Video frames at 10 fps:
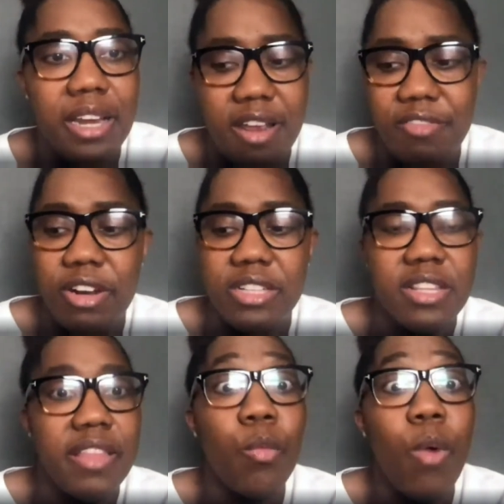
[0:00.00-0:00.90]
difference
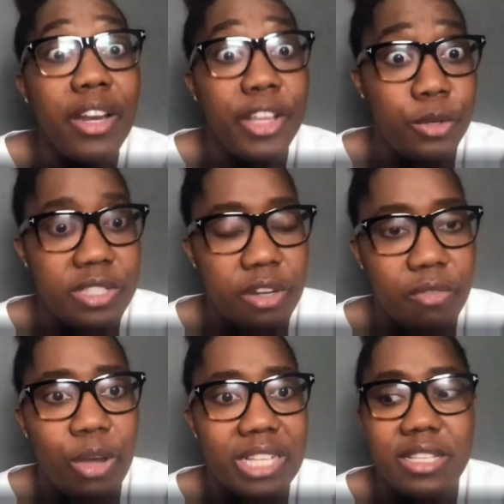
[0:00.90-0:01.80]
and they want to use their
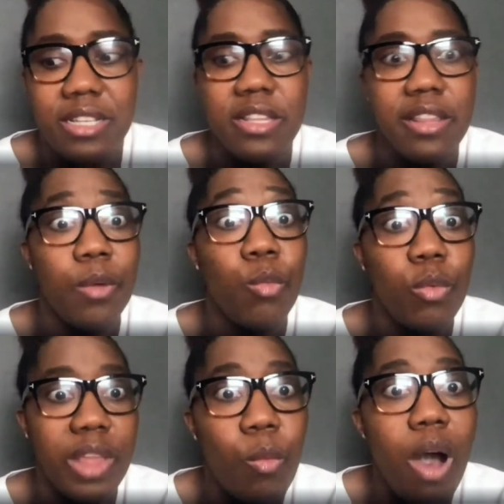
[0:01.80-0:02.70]
voices and
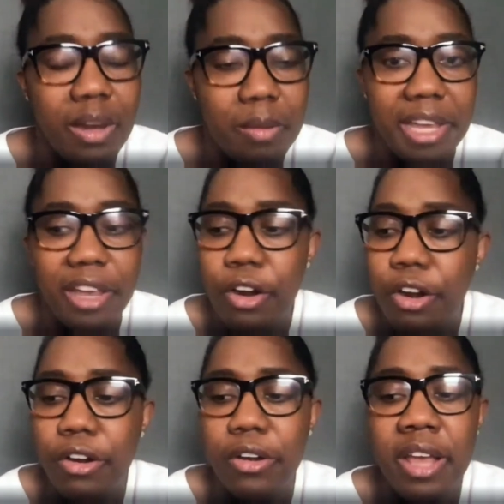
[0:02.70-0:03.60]
they want to be
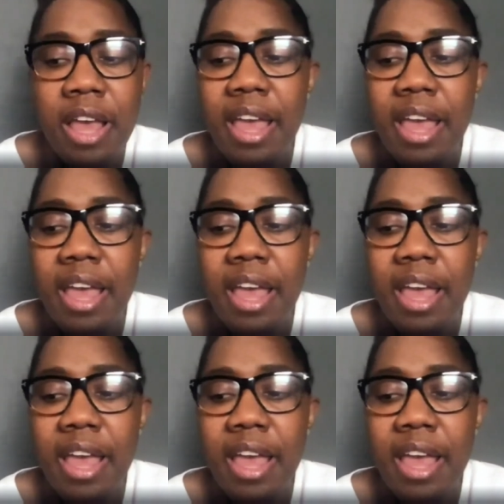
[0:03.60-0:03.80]
heard.